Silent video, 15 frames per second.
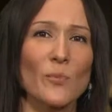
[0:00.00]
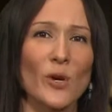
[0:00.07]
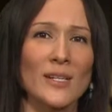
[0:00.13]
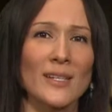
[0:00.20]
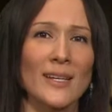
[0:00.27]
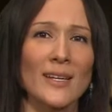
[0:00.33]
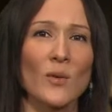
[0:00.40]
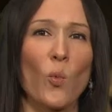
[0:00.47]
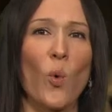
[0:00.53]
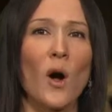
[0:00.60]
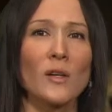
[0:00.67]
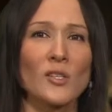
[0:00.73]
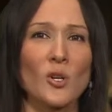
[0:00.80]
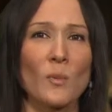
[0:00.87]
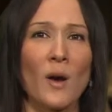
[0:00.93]
President
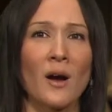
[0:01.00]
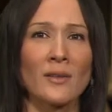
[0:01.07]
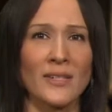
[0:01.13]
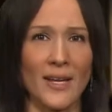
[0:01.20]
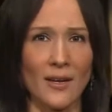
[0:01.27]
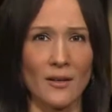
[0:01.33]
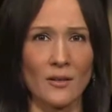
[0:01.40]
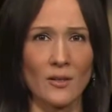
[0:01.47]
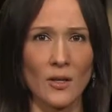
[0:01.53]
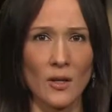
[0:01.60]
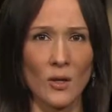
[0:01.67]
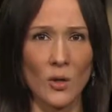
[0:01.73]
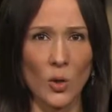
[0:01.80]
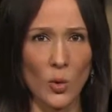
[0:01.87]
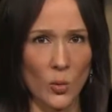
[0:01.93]
Walter Mondale,
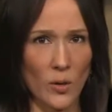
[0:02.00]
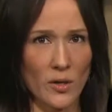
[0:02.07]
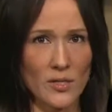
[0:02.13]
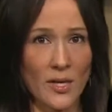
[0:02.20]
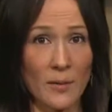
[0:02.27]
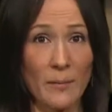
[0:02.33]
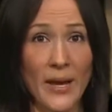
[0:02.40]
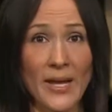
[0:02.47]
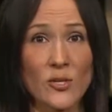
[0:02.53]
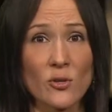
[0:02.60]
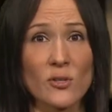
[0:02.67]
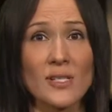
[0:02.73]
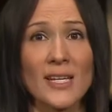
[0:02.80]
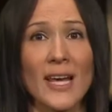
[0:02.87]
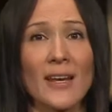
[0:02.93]
who worked on major
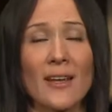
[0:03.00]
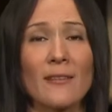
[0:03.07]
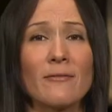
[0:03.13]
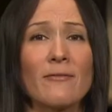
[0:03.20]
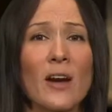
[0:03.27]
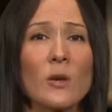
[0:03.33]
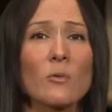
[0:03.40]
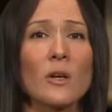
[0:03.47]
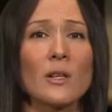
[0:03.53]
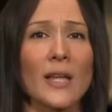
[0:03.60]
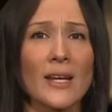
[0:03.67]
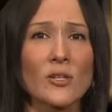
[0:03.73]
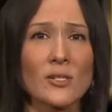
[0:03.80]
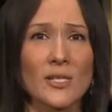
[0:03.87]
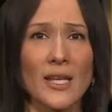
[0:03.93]
state and federal
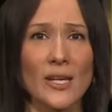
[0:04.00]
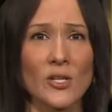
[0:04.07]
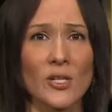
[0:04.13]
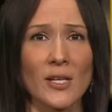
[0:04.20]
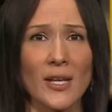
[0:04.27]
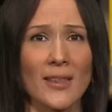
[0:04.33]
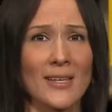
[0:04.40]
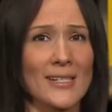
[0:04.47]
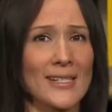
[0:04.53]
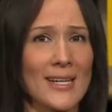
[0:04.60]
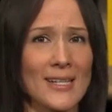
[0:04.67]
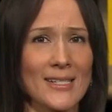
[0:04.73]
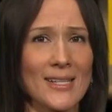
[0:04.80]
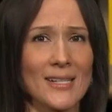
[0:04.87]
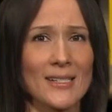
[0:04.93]
legislation in the
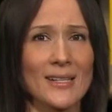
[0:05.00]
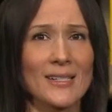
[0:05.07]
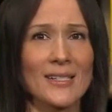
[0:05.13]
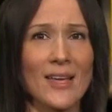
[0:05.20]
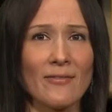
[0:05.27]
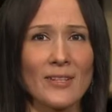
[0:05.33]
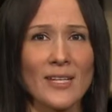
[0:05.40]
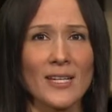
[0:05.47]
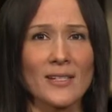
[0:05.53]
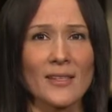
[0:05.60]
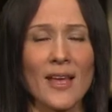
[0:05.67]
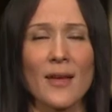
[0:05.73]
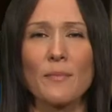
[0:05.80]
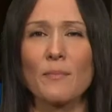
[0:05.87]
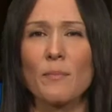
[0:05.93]
60s and 70s
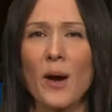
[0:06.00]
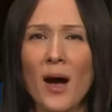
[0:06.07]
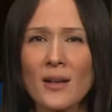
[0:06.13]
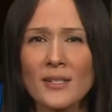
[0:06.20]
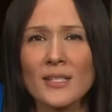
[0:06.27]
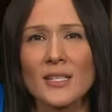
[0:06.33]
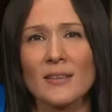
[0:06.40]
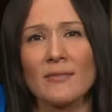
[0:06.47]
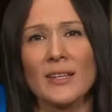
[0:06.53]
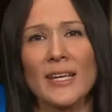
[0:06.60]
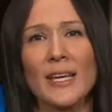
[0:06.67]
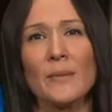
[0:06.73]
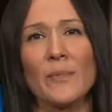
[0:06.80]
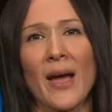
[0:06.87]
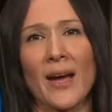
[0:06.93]
that positively
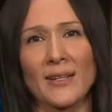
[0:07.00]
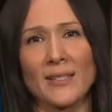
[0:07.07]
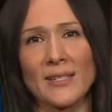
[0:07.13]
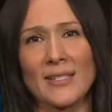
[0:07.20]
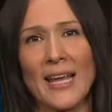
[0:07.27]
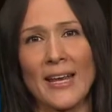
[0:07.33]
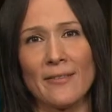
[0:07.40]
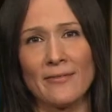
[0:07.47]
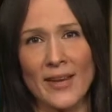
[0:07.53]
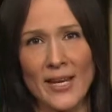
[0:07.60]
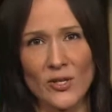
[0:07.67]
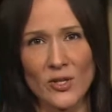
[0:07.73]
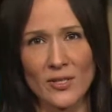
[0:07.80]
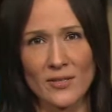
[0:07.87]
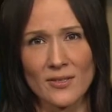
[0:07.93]
impacted Native
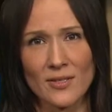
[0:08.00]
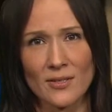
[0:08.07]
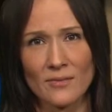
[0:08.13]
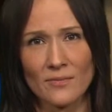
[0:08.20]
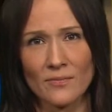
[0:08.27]
nations.